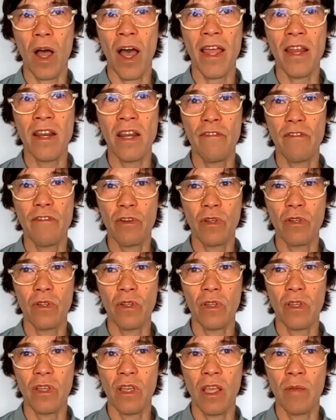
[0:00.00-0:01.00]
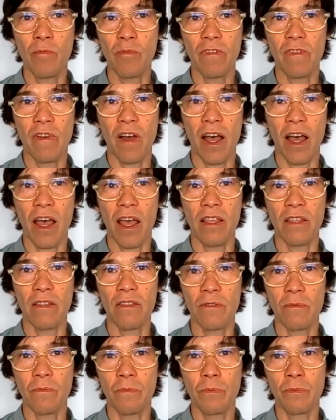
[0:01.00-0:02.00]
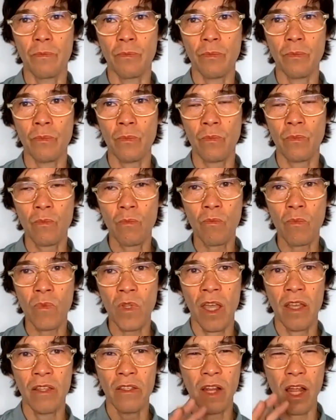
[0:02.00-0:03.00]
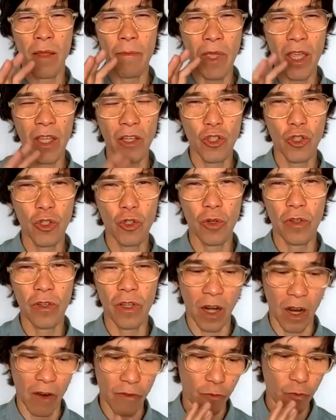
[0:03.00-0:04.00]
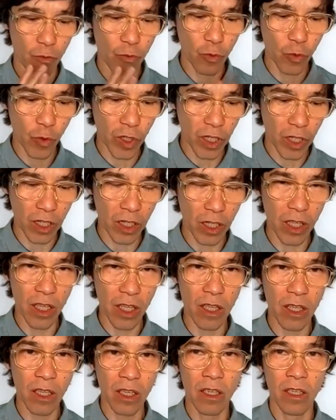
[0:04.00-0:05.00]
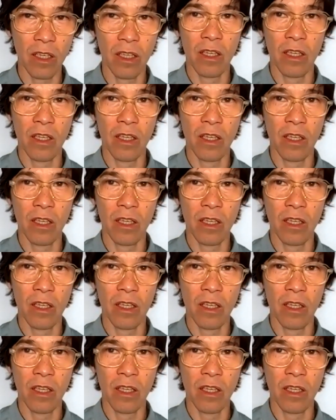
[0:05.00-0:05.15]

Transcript: I never improvise until I make sure that I've really